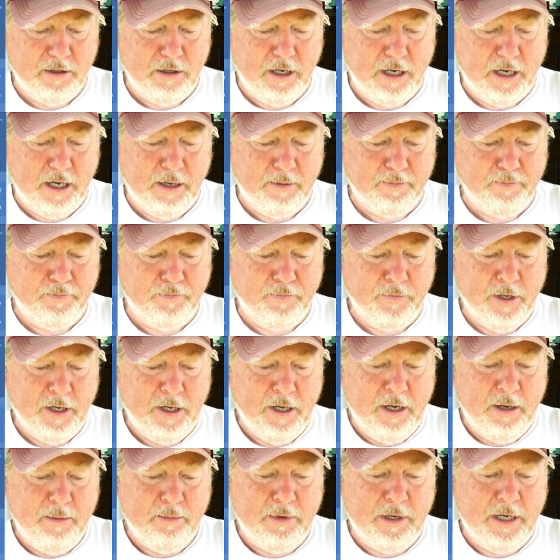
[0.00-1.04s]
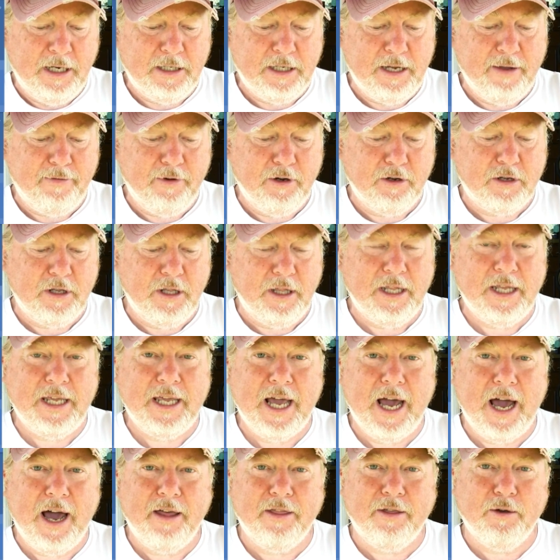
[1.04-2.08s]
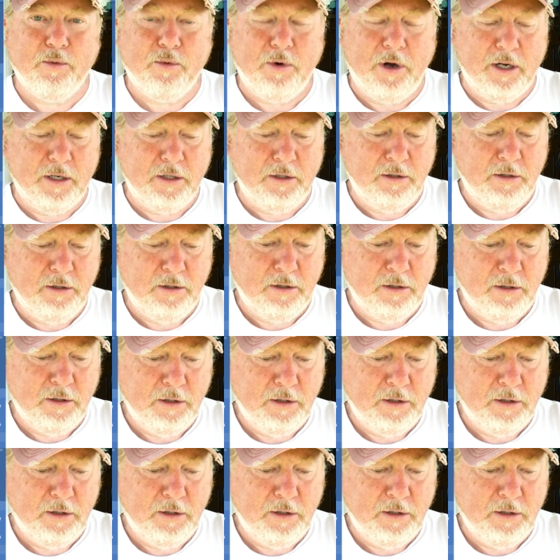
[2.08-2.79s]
but let's have a look at the other one,